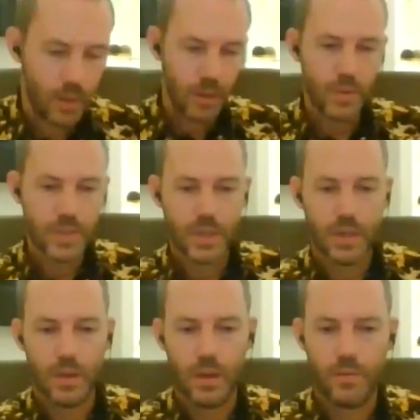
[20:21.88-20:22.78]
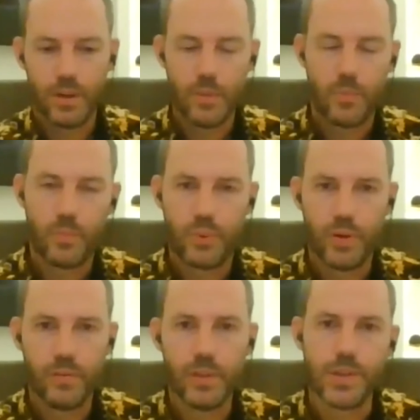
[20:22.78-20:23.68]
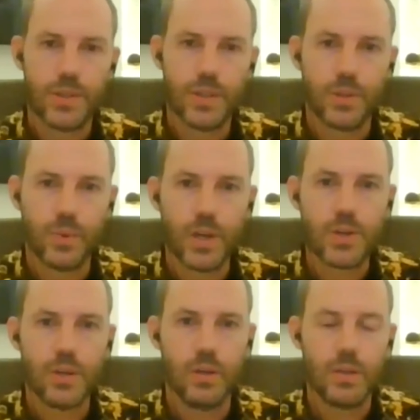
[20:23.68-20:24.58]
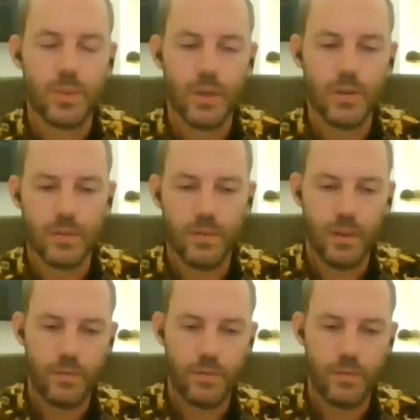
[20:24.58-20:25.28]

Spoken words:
I was in a very privileged situation, I suppose, of